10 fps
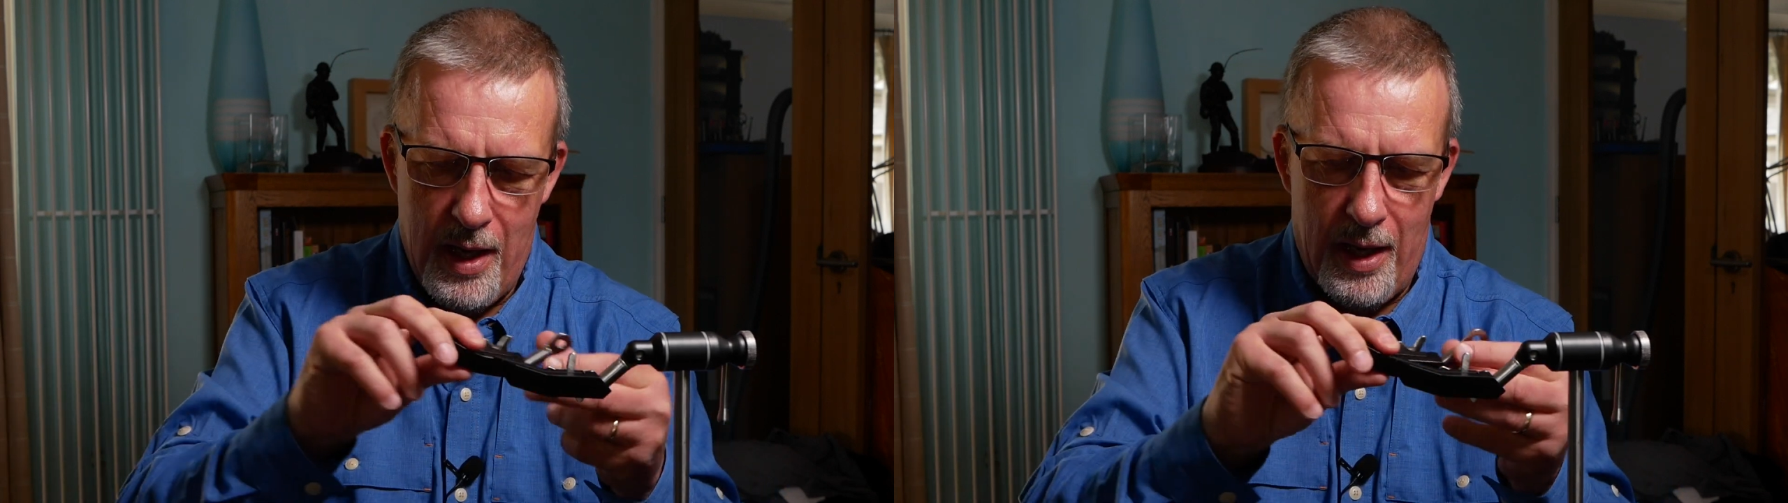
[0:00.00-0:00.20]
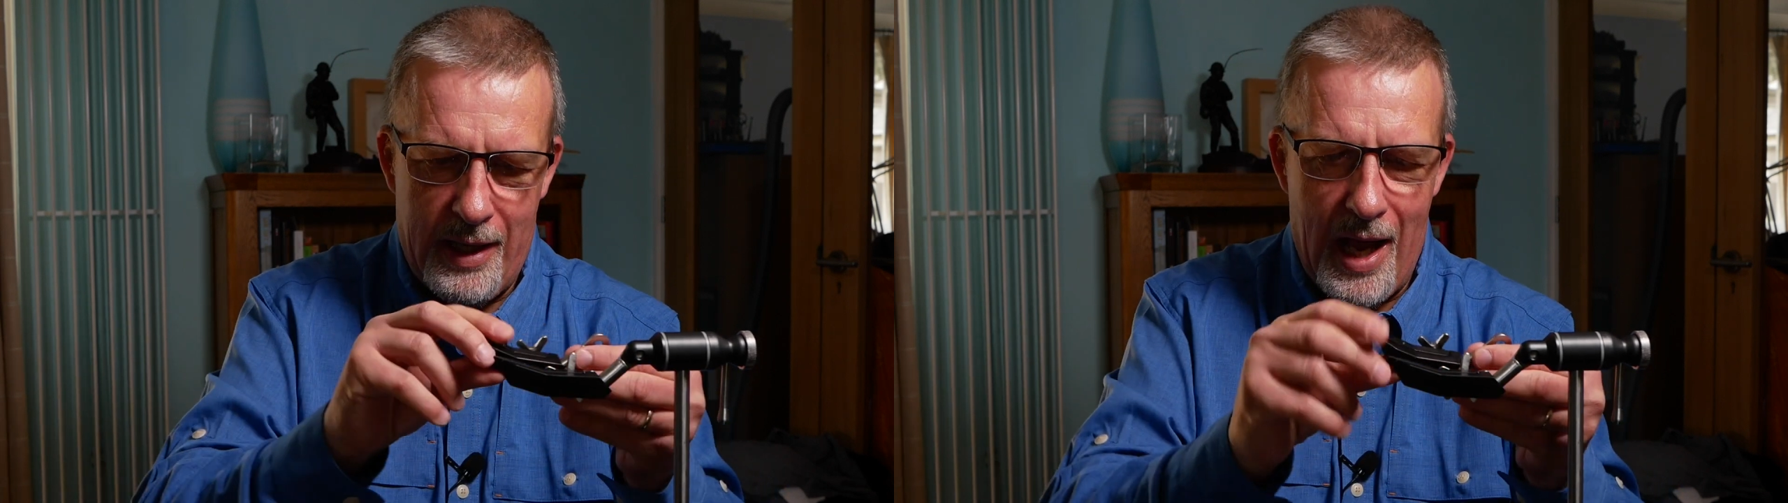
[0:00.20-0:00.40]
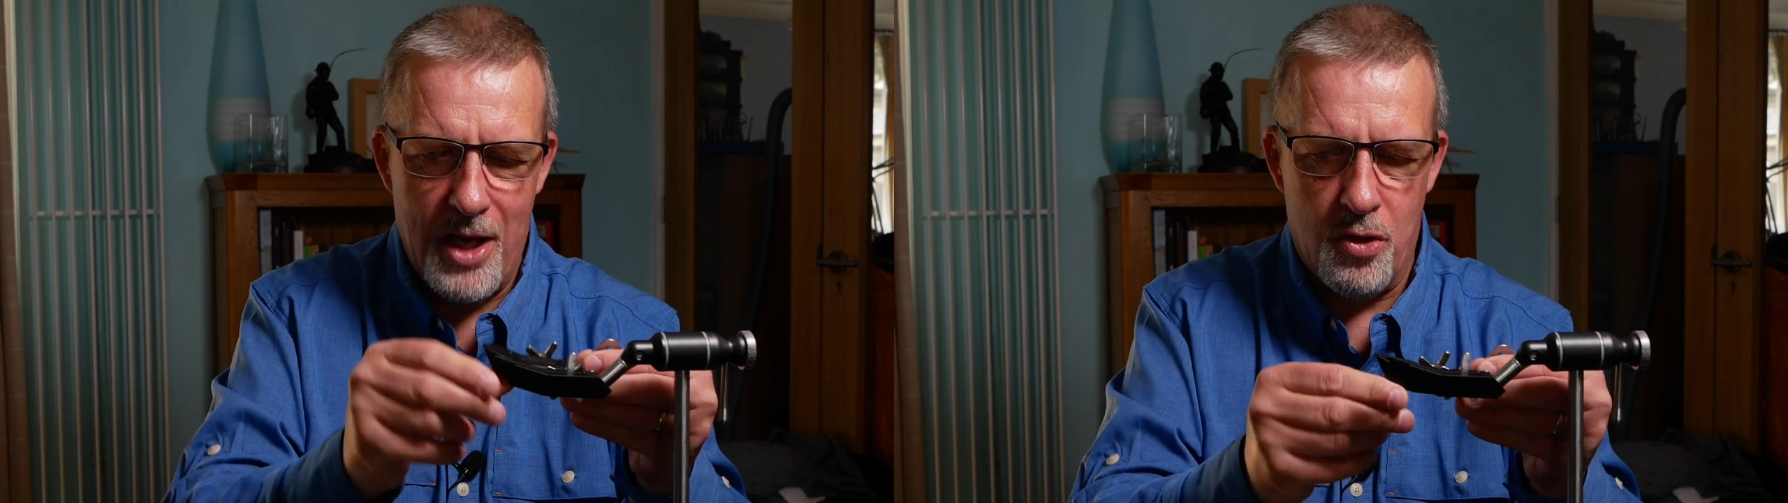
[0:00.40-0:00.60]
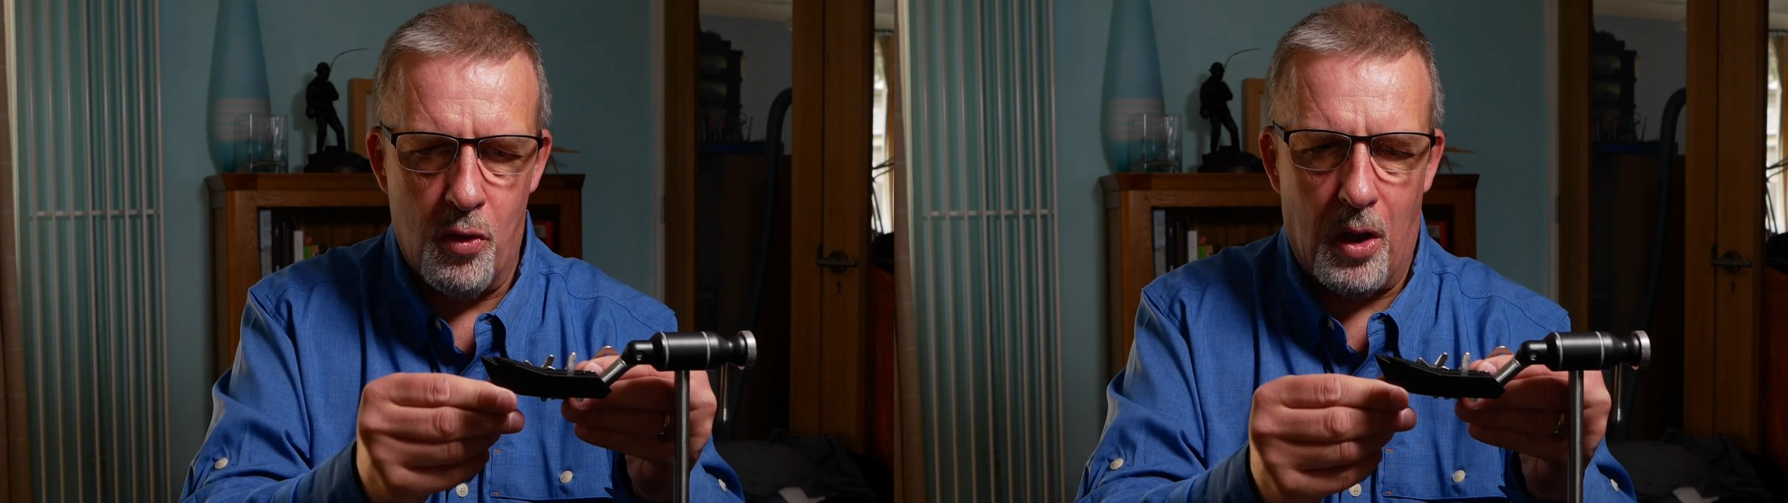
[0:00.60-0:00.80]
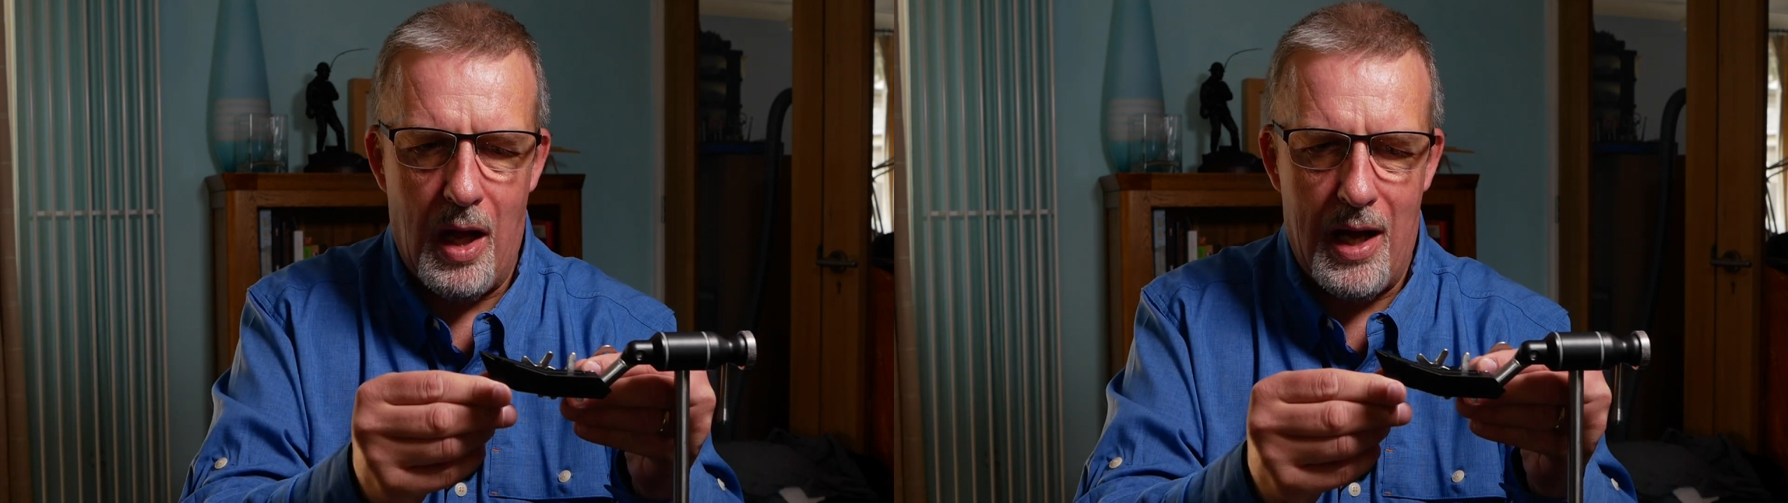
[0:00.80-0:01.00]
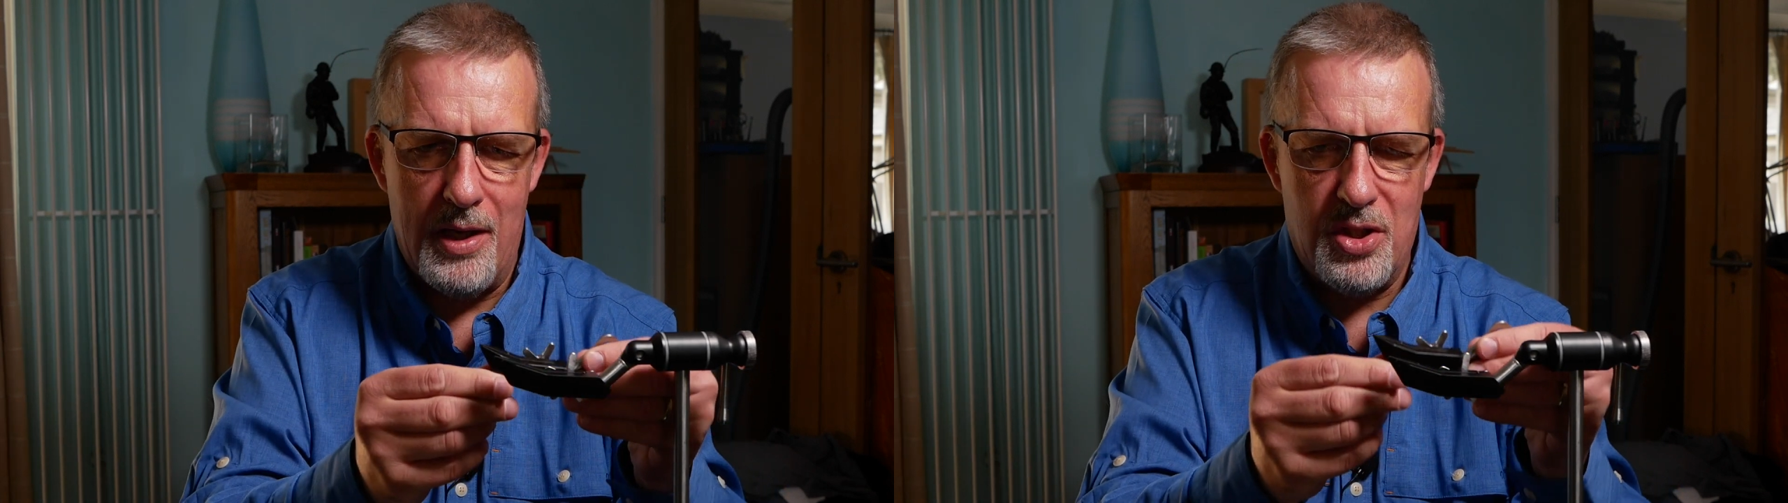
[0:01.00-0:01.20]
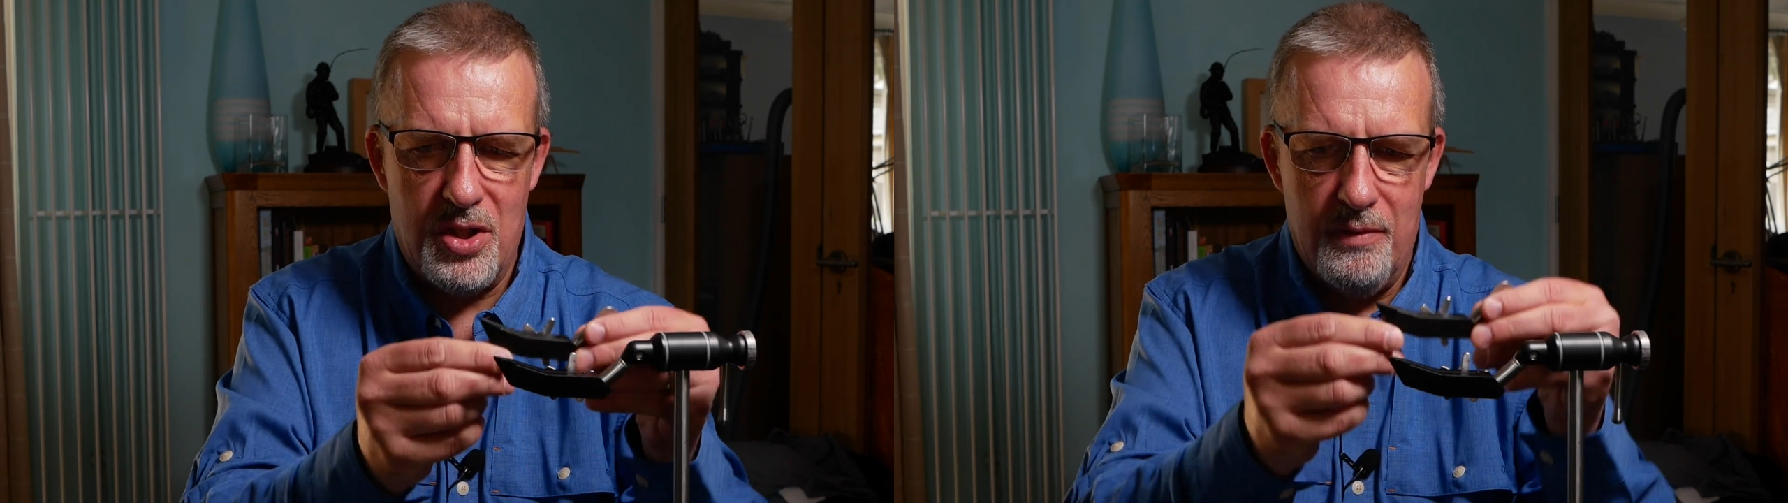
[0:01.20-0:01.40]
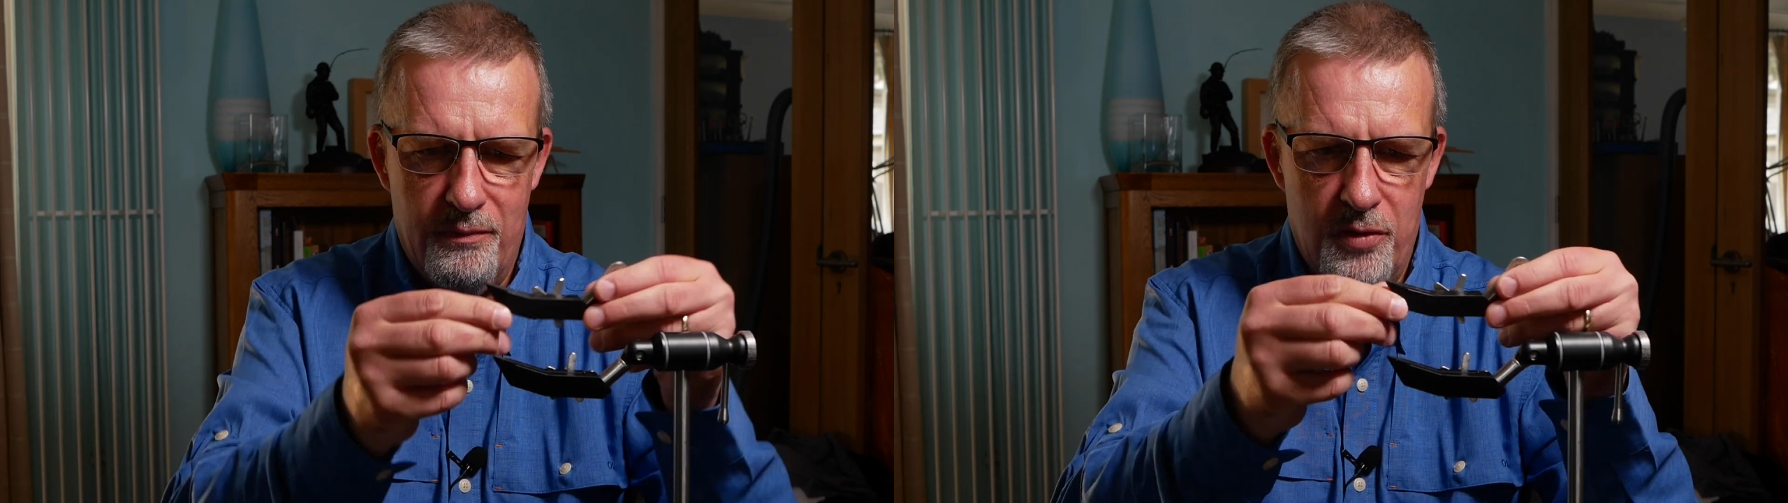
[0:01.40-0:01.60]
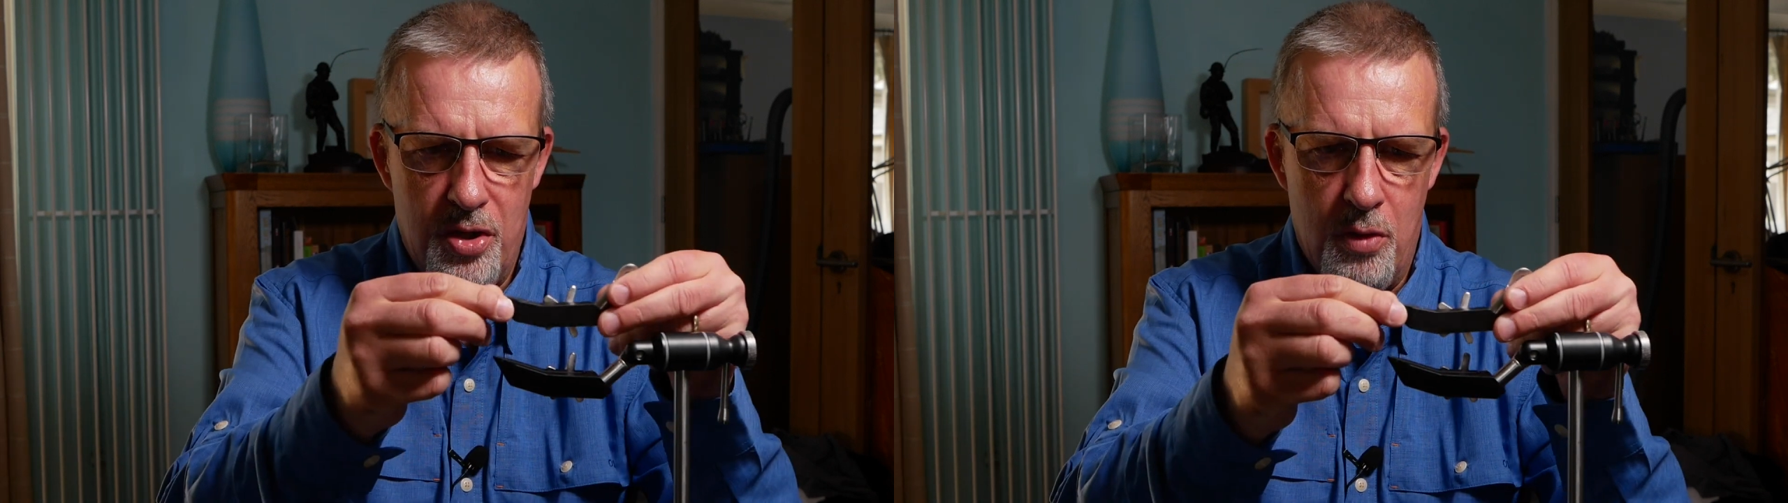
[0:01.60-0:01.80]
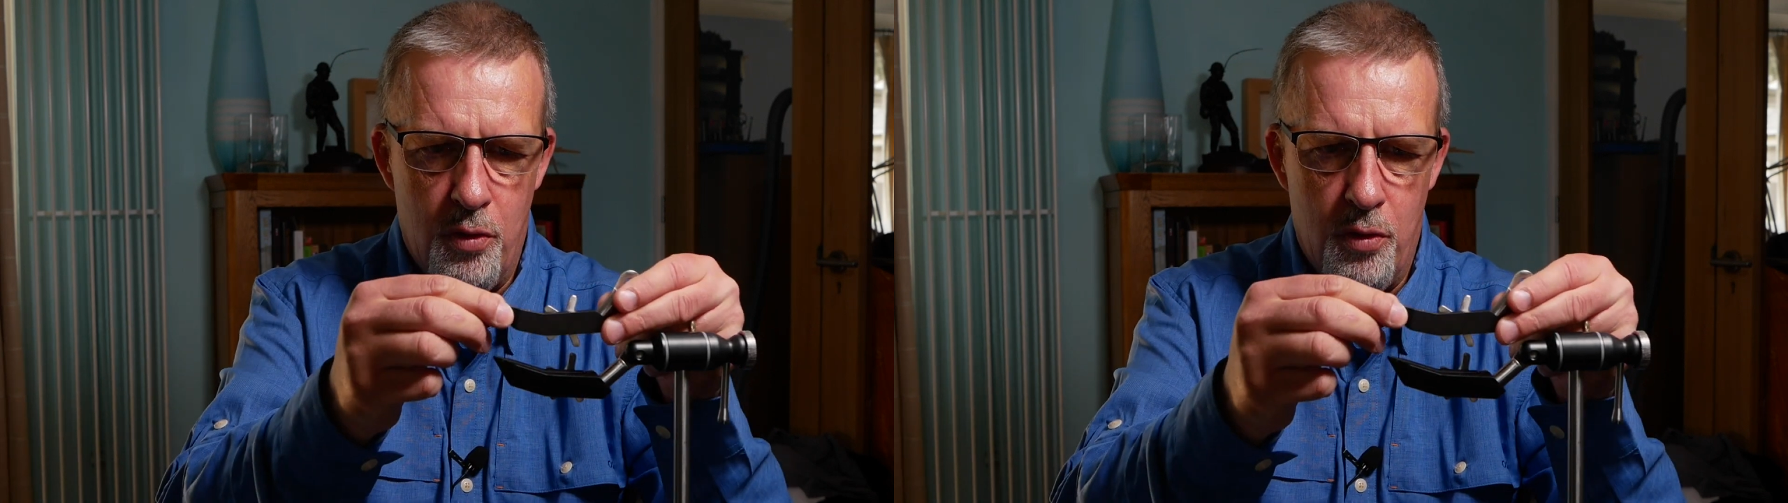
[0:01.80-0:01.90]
at a casual glance you